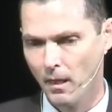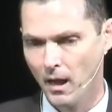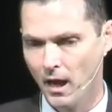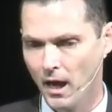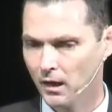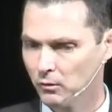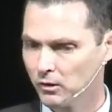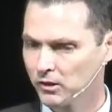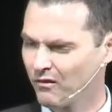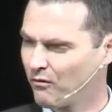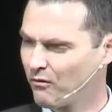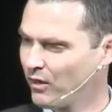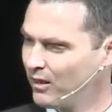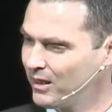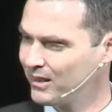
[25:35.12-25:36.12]
And it was a
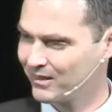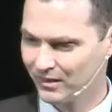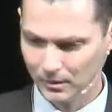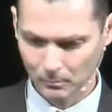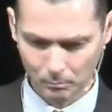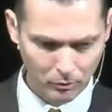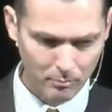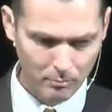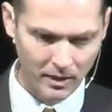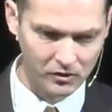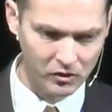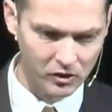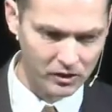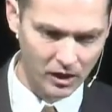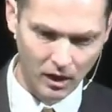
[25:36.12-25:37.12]
very simple
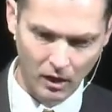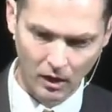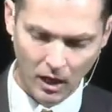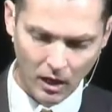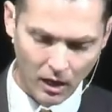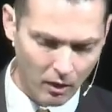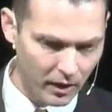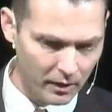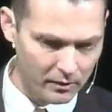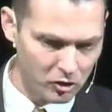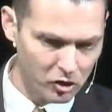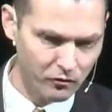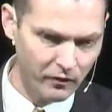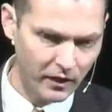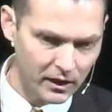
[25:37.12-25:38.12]
message. All I
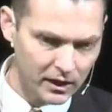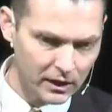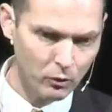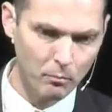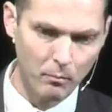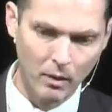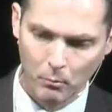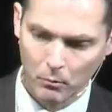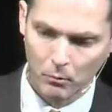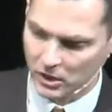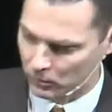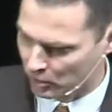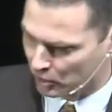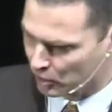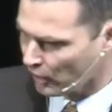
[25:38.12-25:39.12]
just vaguely remember is he
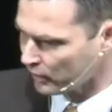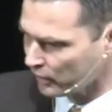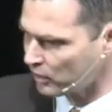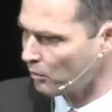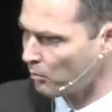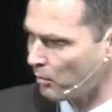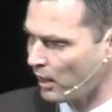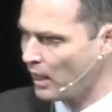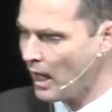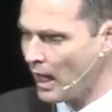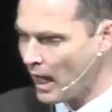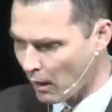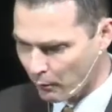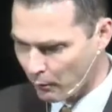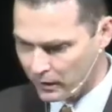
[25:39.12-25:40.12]
was talking about
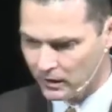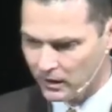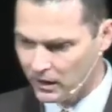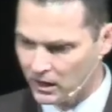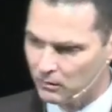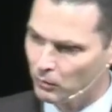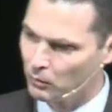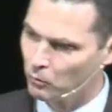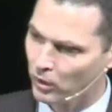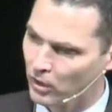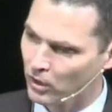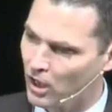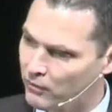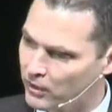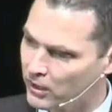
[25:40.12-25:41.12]
how we need to be more
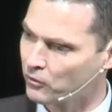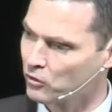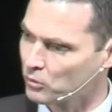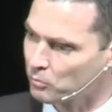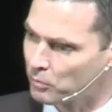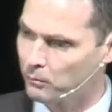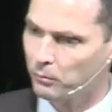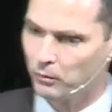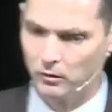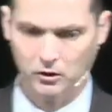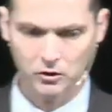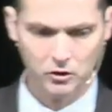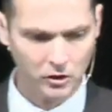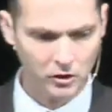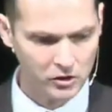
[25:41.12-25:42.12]
loving, that there's people in our
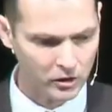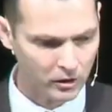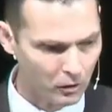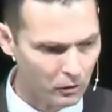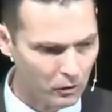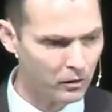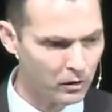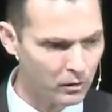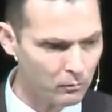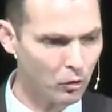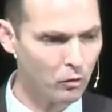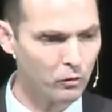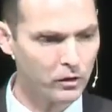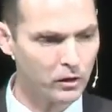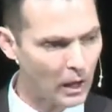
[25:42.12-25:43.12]
church that are hurting and
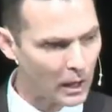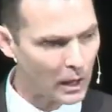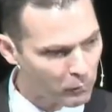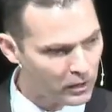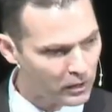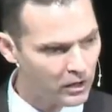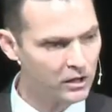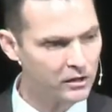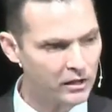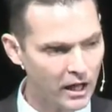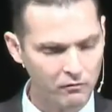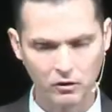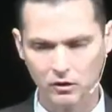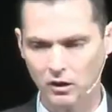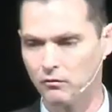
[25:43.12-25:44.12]
broken, and we need to
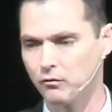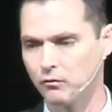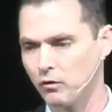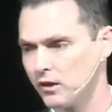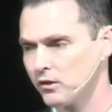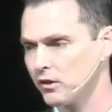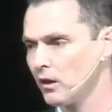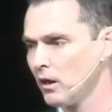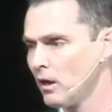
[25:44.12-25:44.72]
have the love of Christ.